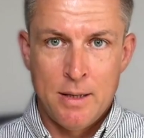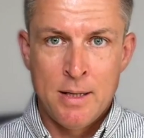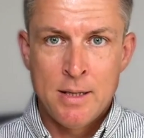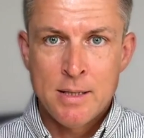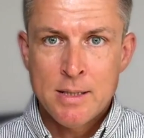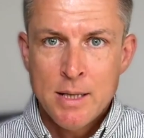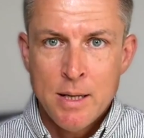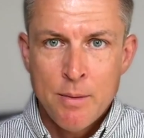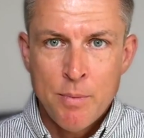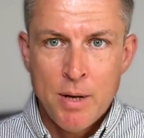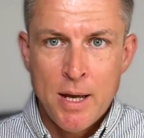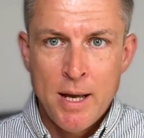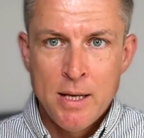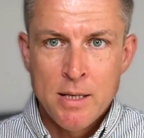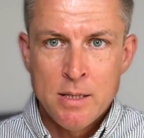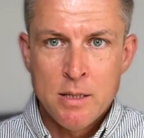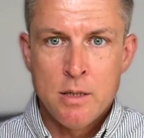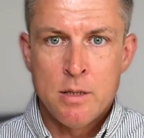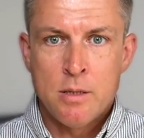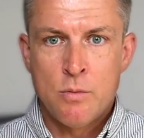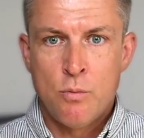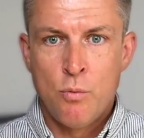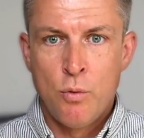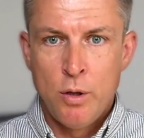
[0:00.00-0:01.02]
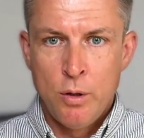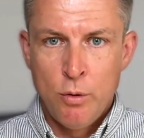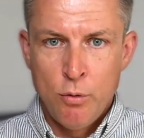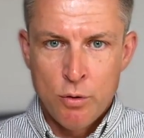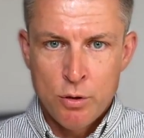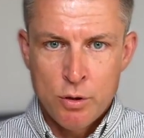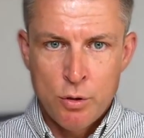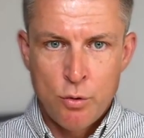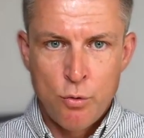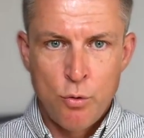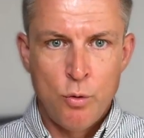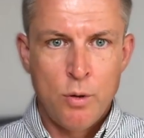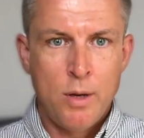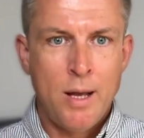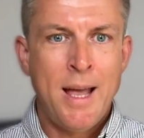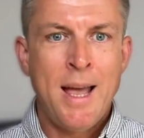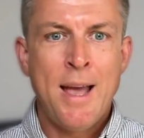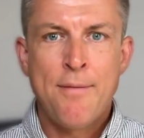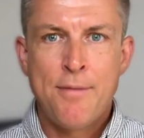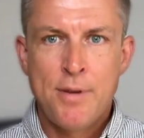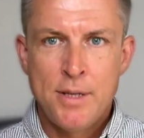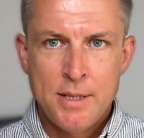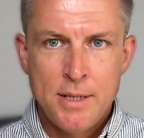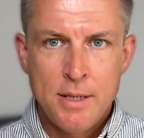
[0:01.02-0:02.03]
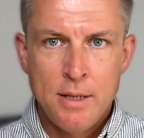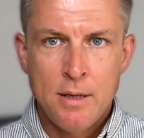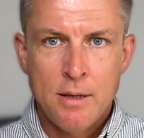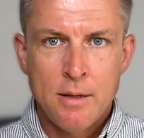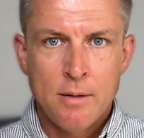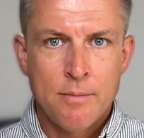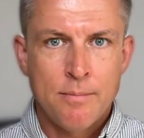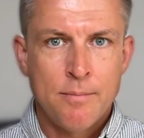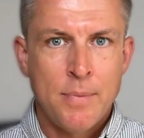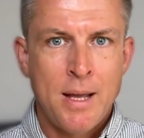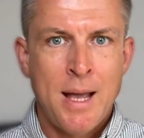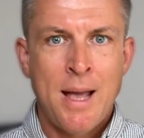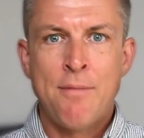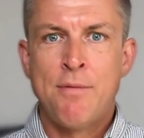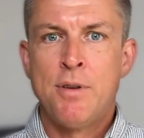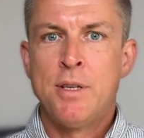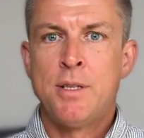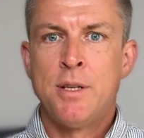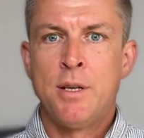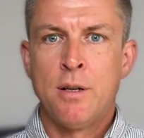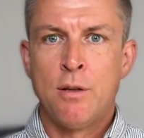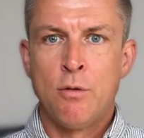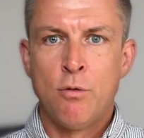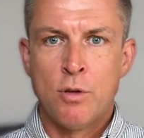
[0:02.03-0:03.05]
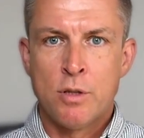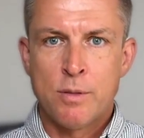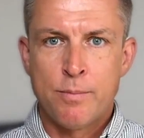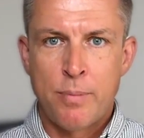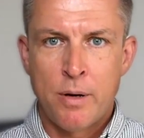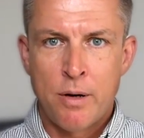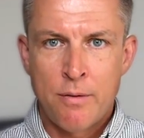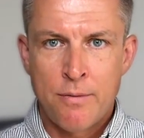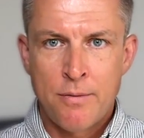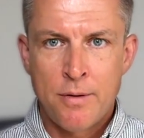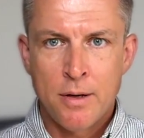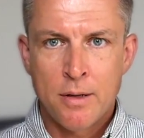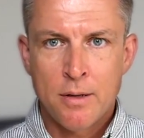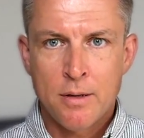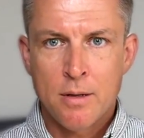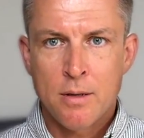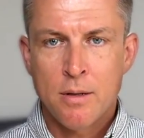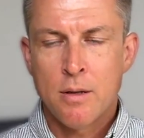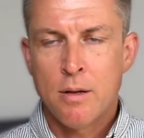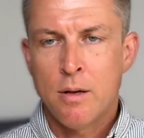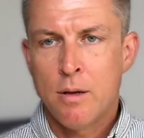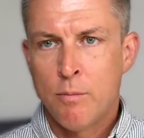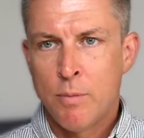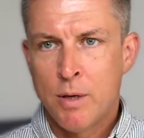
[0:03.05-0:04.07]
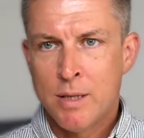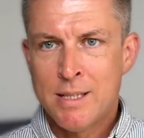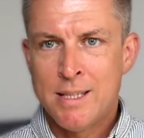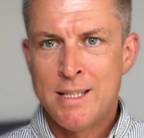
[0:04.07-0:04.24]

in some cases, we look through everything, everything looks perfect, but